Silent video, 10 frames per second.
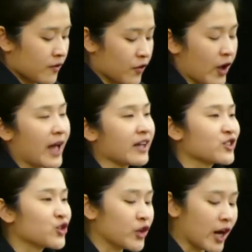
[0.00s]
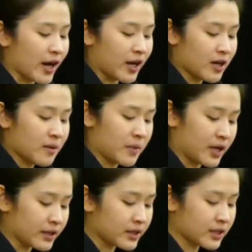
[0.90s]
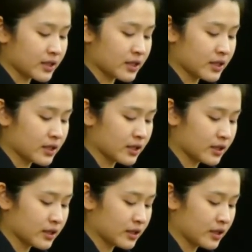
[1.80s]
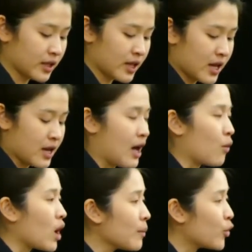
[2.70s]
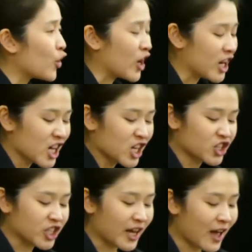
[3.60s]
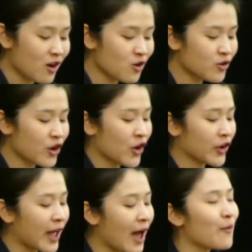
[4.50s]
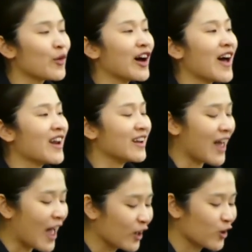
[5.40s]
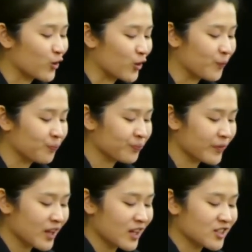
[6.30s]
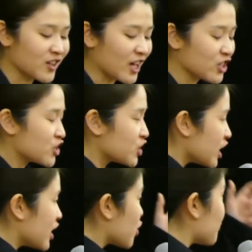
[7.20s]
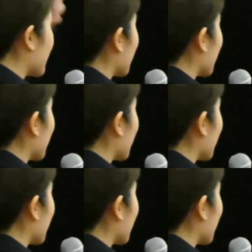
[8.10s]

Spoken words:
for 8 to 9 minutes. And at one point, she held her camera at an angle so that she could